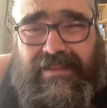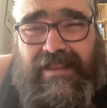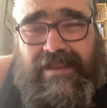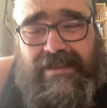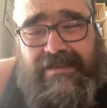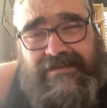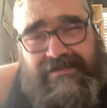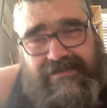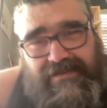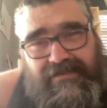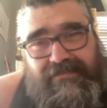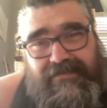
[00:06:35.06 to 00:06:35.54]

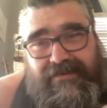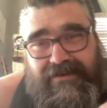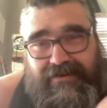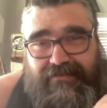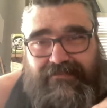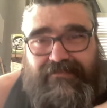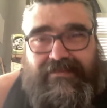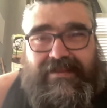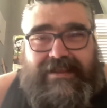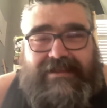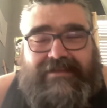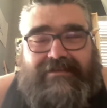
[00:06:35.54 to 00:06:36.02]
And so
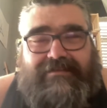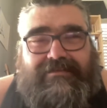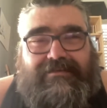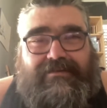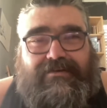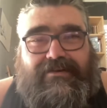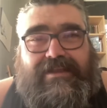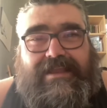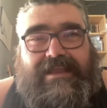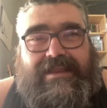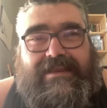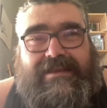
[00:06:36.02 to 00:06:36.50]
you're like,
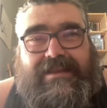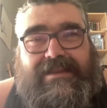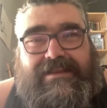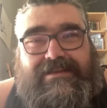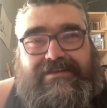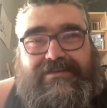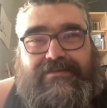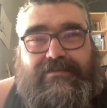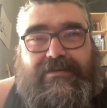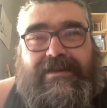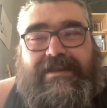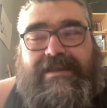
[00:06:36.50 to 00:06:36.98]
you're getting
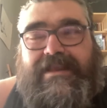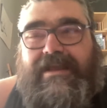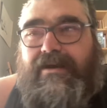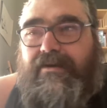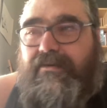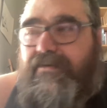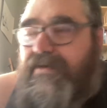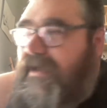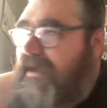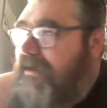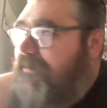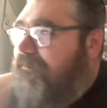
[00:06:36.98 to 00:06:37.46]
into it now,
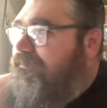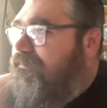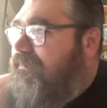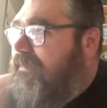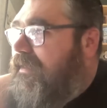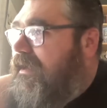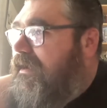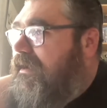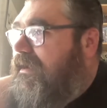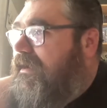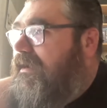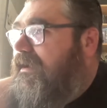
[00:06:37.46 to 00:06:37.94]
okay?
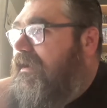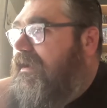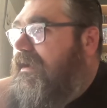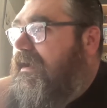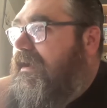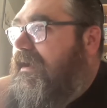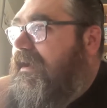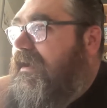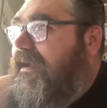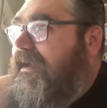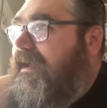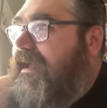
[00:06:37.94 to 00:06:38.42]

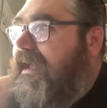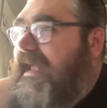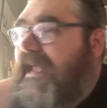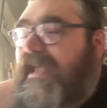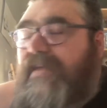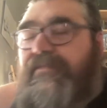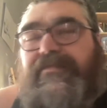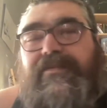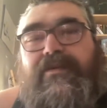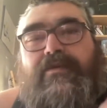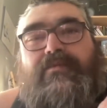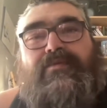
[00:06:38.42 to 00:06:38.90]

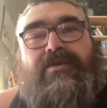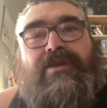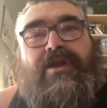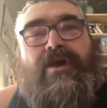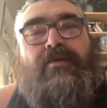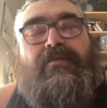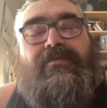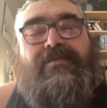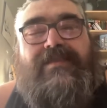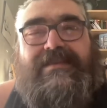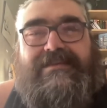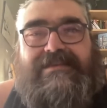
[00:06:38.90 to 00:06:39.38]
If you
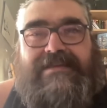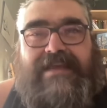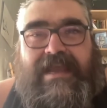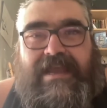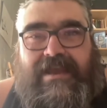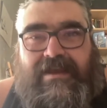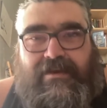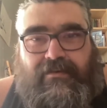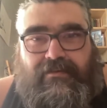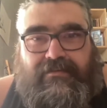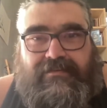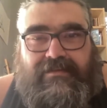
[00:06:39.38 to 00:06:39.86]
know the
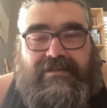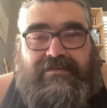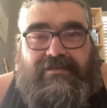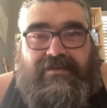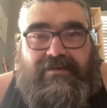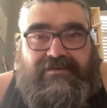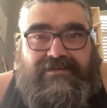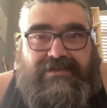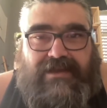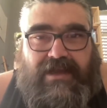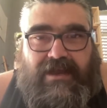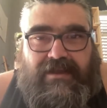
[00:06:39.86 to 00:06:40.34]
town that
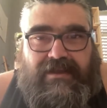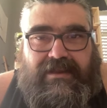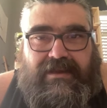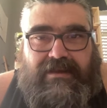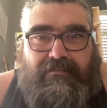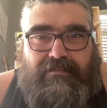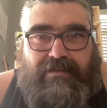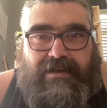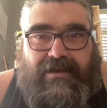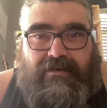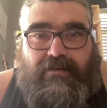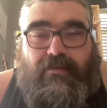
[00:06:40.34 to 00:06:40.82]
they're talking
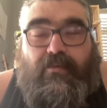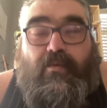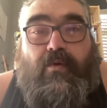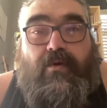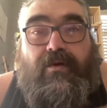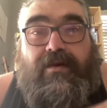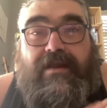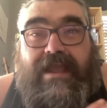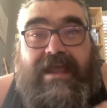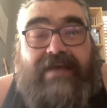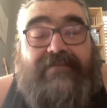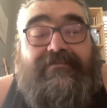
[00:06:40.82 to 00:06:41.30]
about
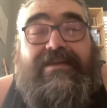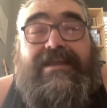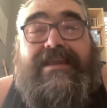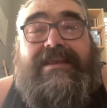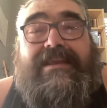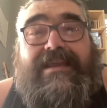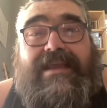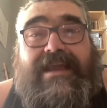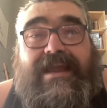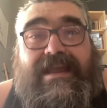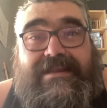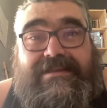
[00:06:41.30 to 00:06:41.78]
or have
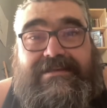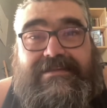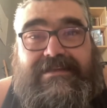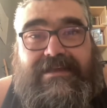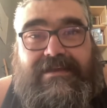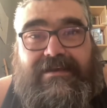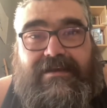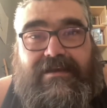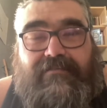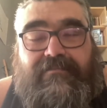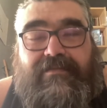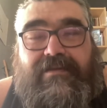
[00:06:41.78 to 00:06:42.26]
any
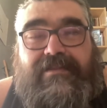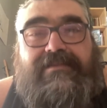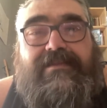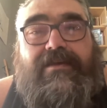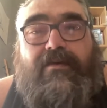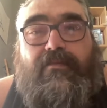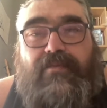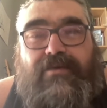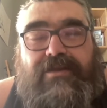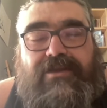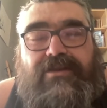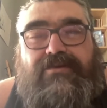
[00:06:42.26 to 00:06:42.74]
idea of it, they
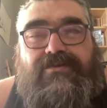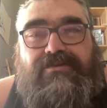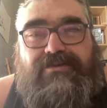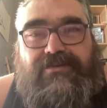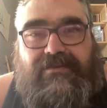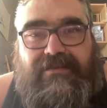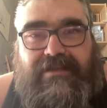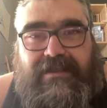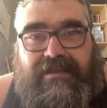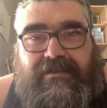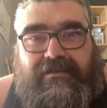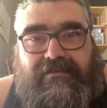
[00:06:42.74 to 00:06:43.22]
will
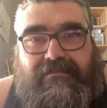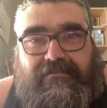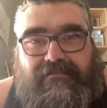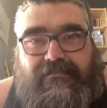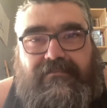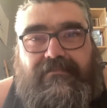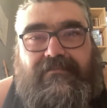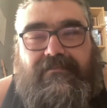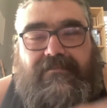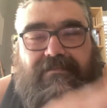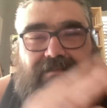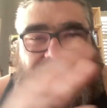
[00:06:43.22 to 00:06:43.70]
usually
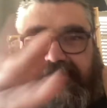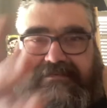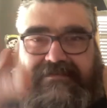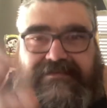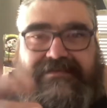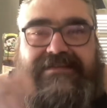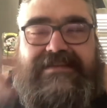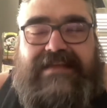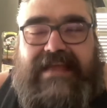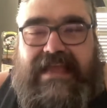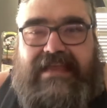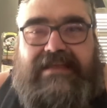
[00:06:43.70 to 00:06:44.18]

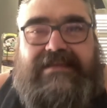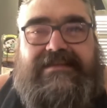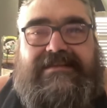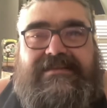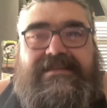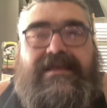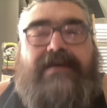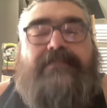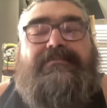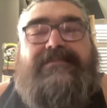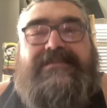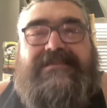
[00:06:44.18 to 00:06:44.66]
say
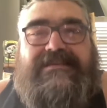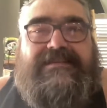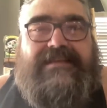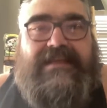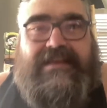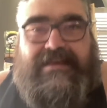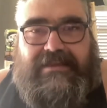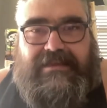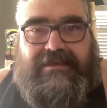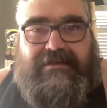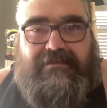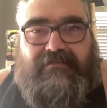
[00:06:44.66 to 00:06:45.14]
some
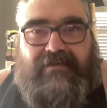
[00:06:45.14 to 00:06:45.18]
city.